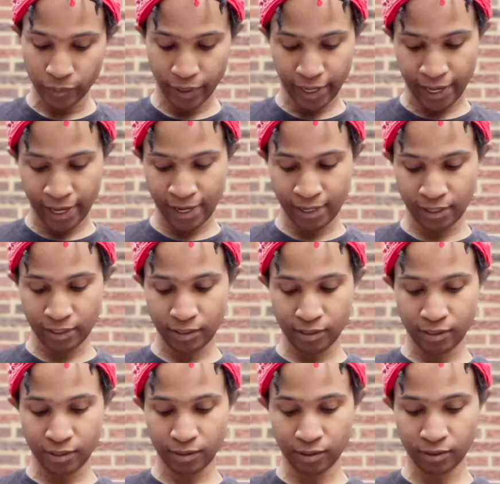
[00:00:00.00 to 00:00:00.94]

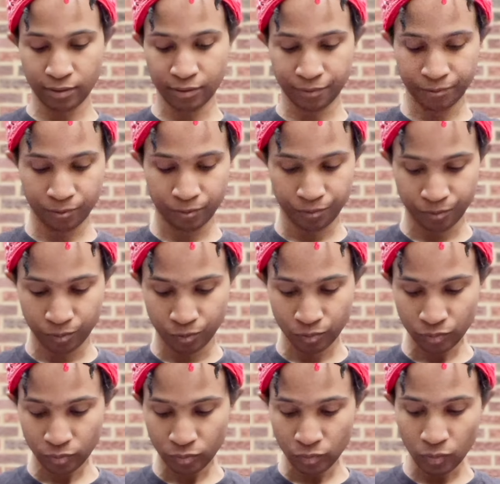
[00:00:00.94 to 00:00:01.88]
And
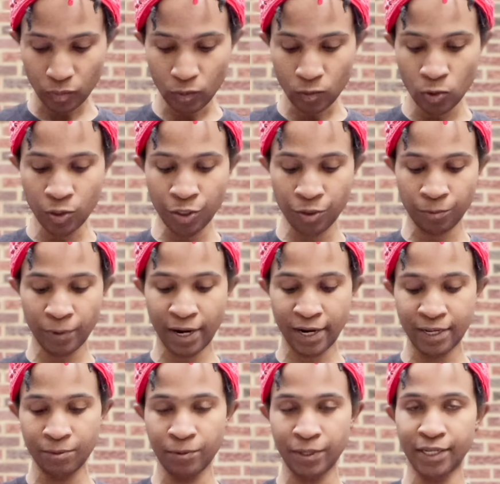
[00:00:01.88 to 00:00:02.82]
you're
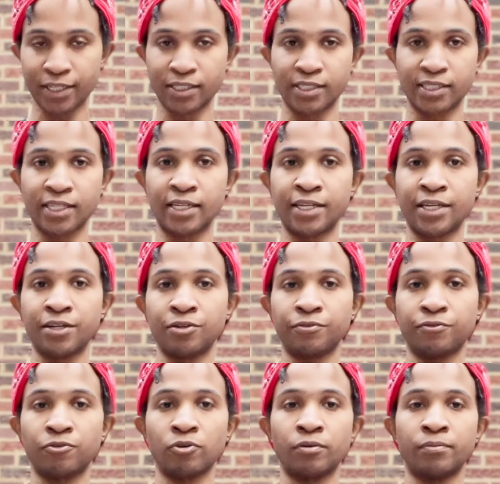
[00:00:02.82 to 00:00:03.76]
ready, we can sit here
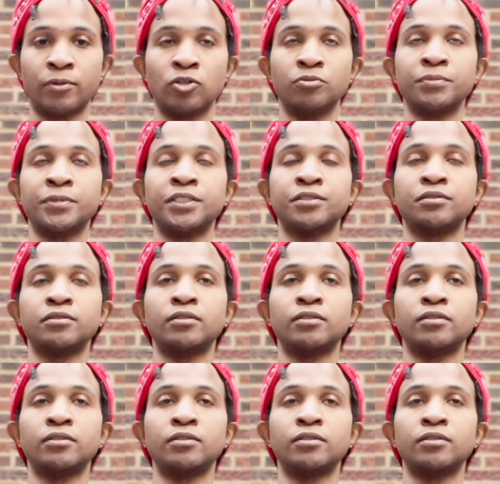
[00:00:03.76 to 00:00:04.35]
for a moment.